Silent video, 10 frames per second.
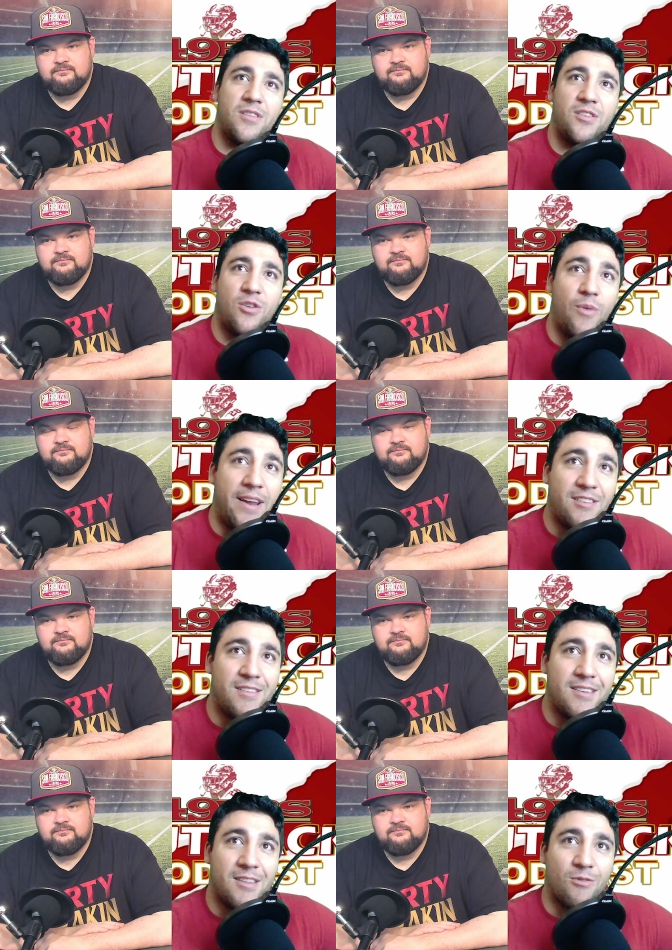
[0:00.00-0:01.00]

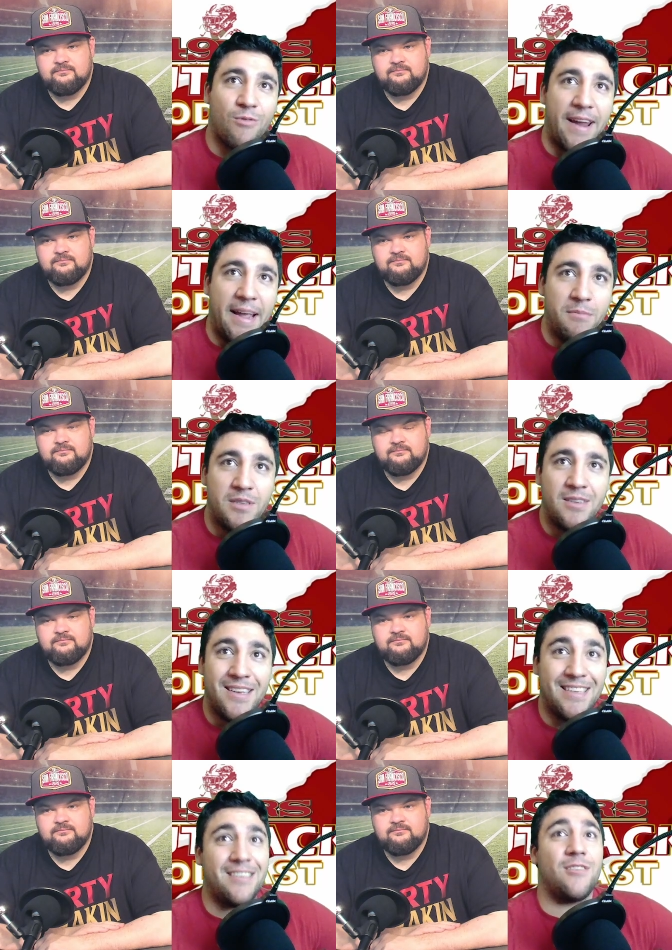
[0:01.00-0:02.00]
Speaker 1: situation to the Rams?
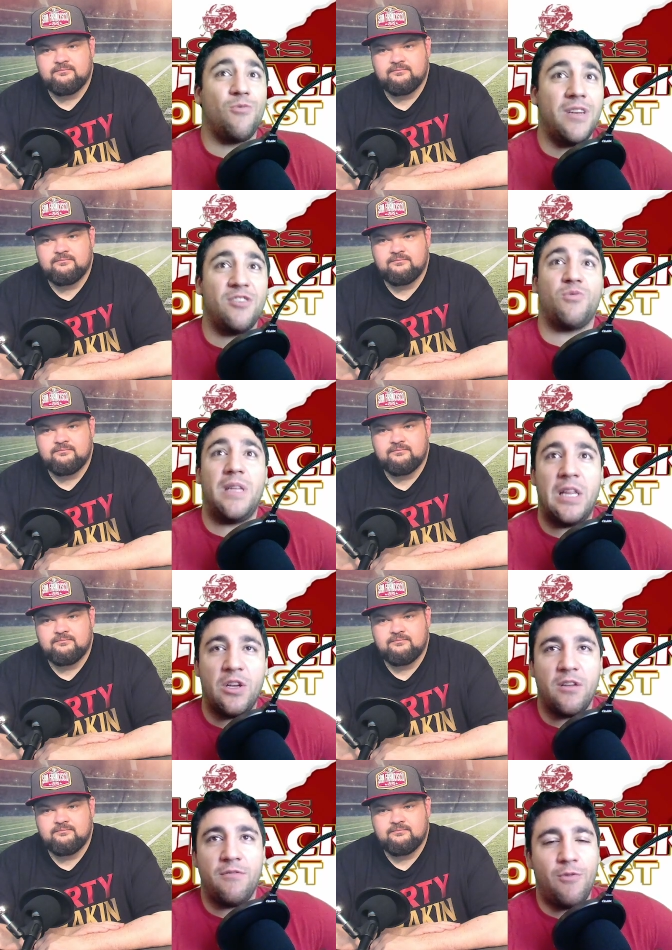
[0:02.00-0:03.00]
Is this what he's really
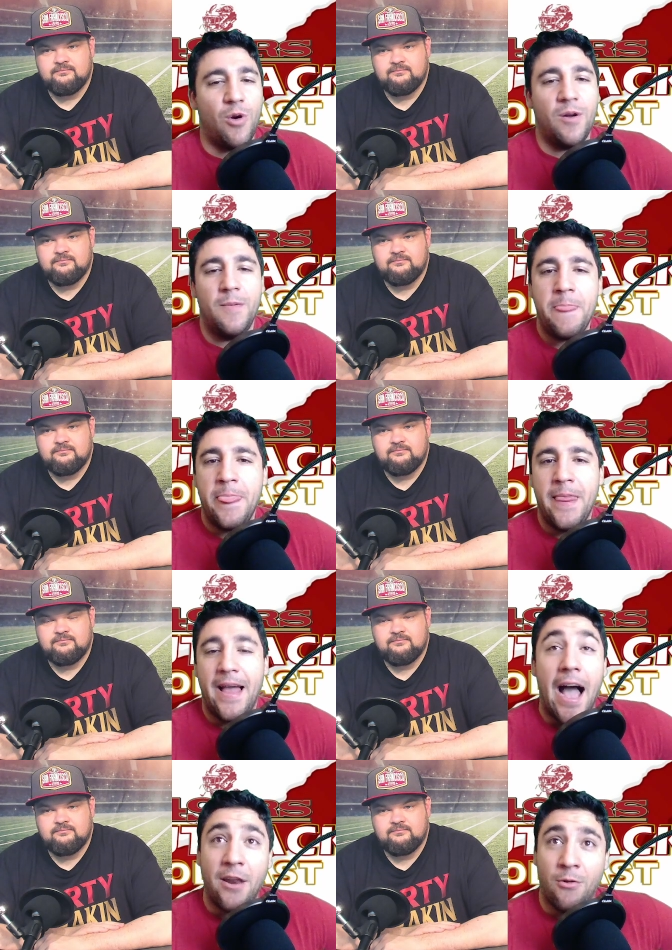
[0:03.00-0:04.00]
looking for?
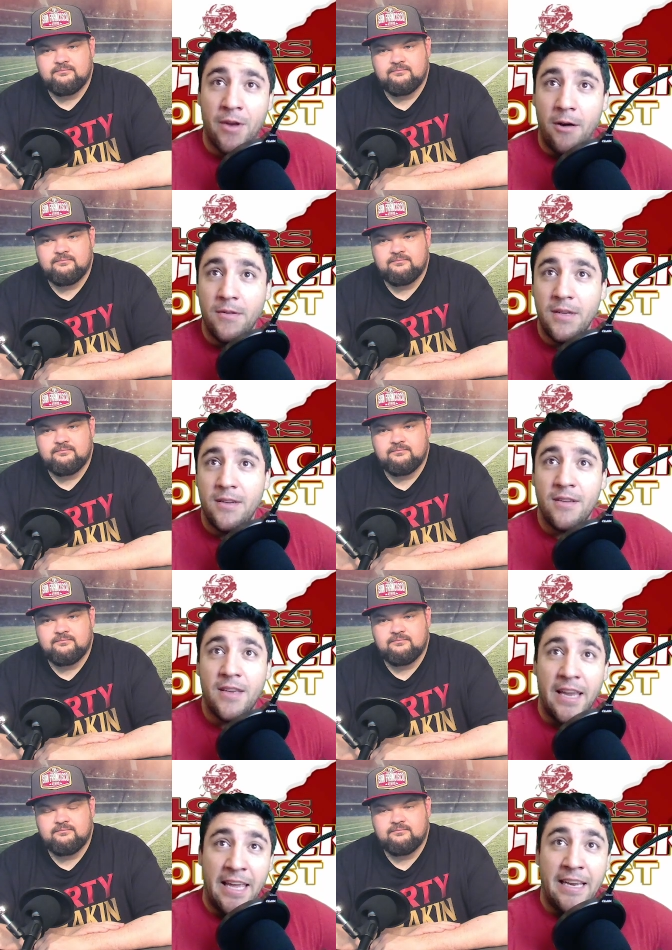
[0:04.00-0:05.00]
I don't know.
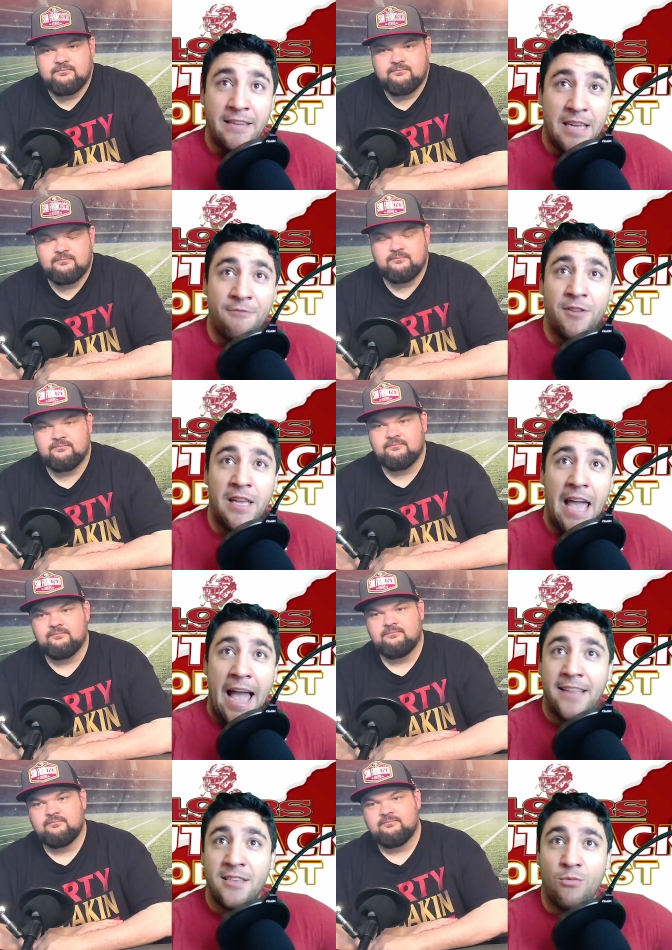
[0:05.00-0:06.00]
Can he definitely
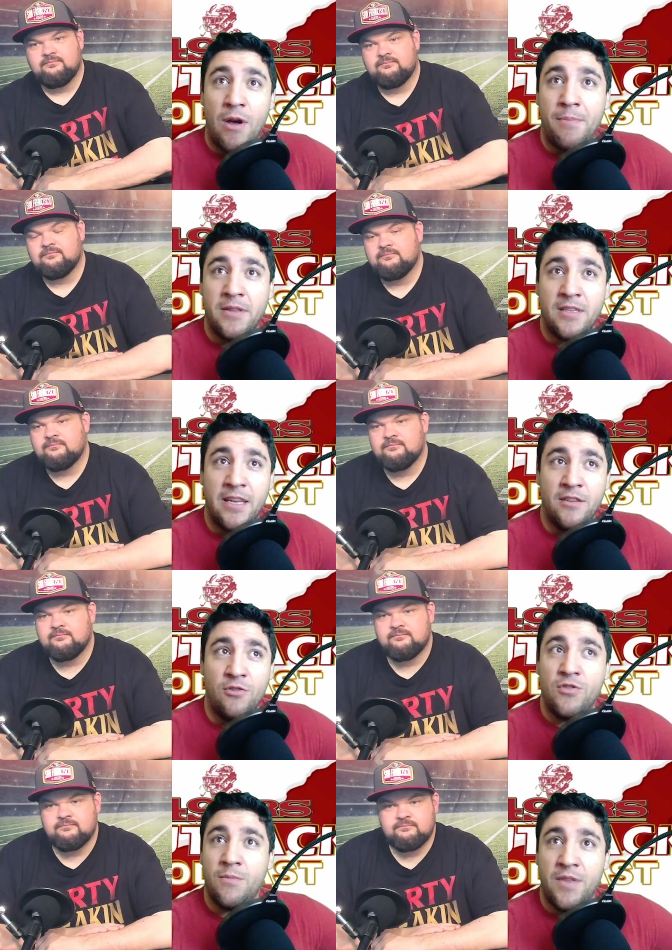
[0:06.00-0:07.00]
add some weapons and
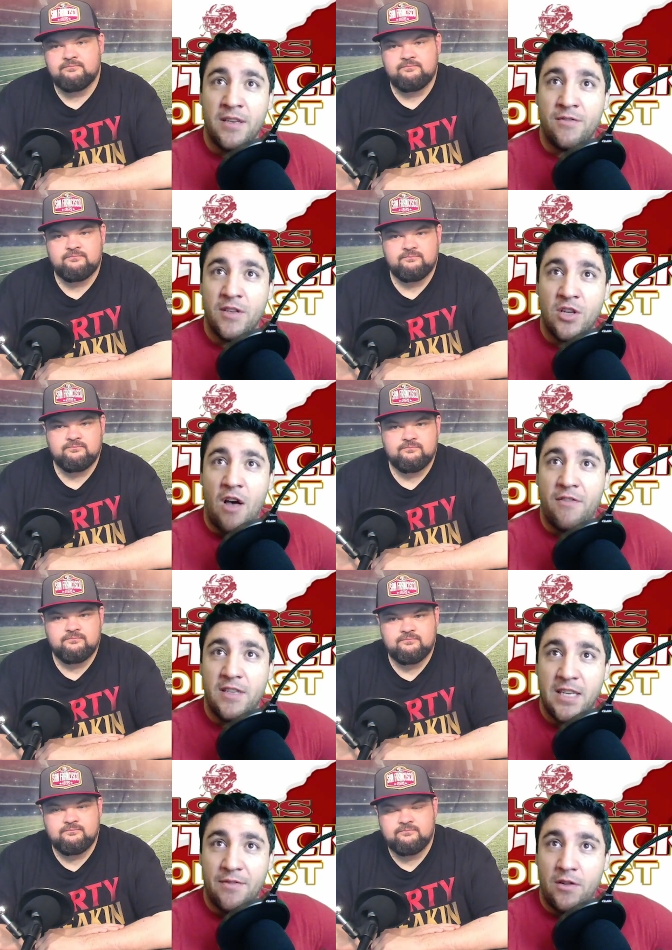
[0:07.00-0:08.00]
do some things for this
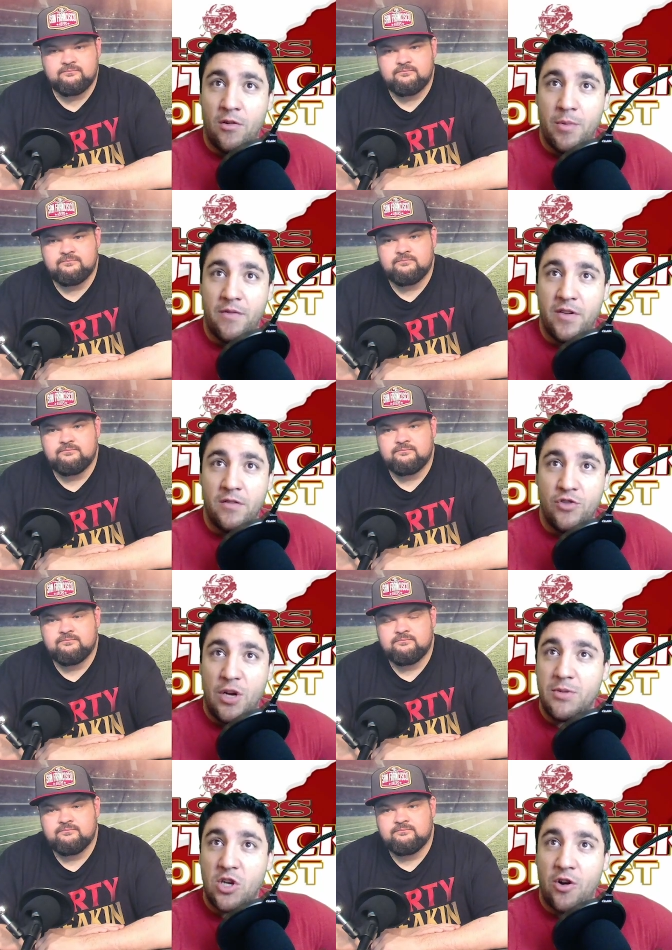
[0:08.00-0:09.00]
offense to give a little bit of a
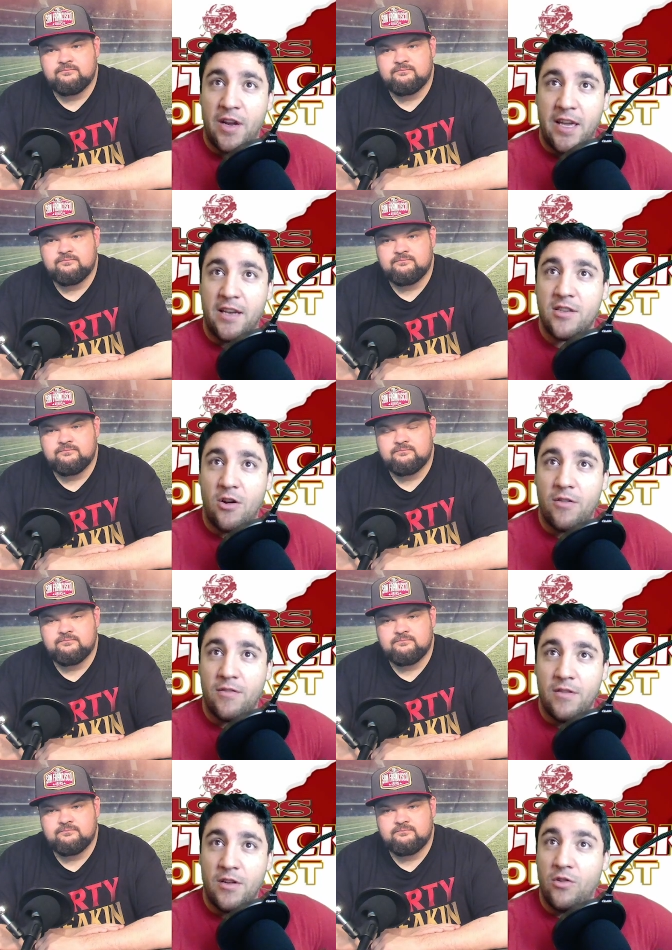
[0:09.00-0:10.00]
jump start and a kickstart
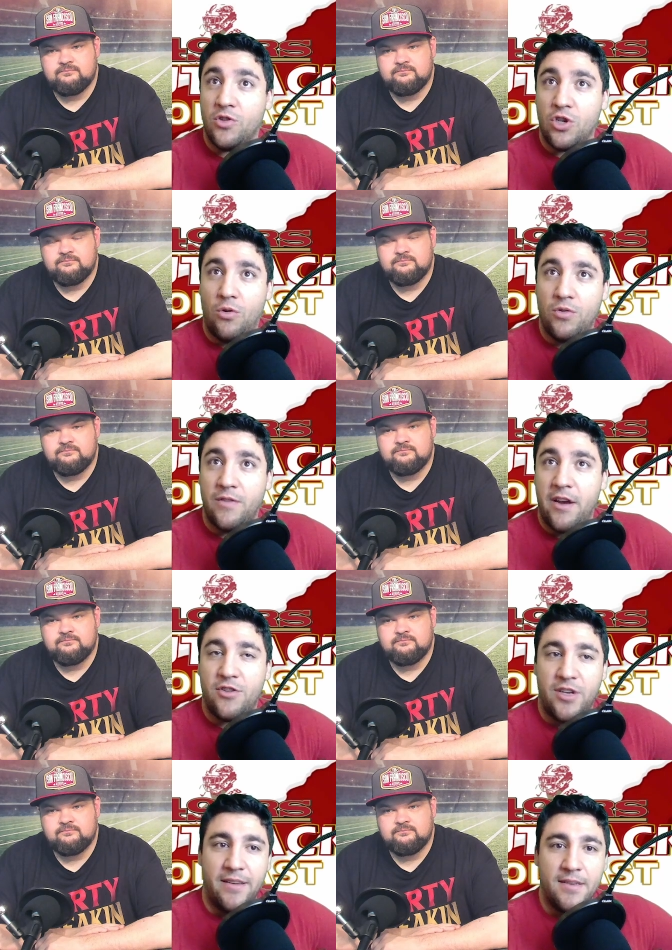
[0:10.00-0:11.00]
and a little jolt of
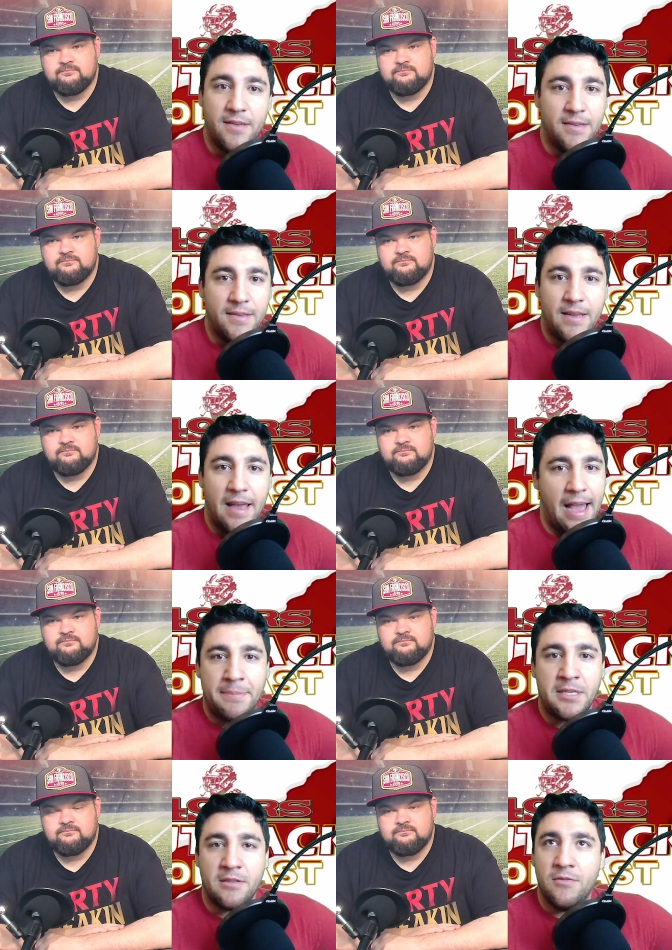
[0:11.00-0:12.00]
energy?
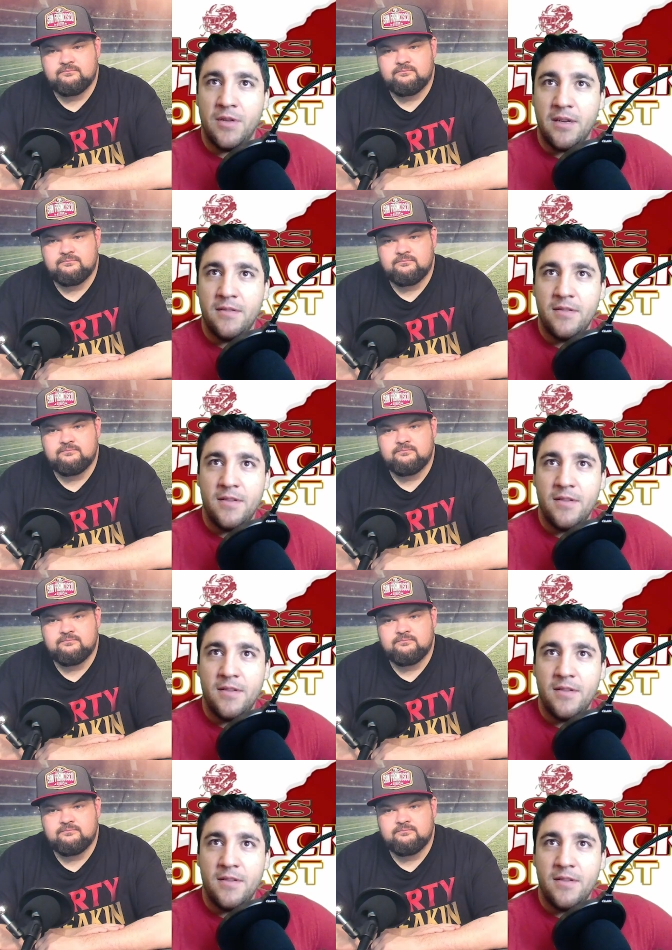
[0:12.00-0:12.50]
Absolutely.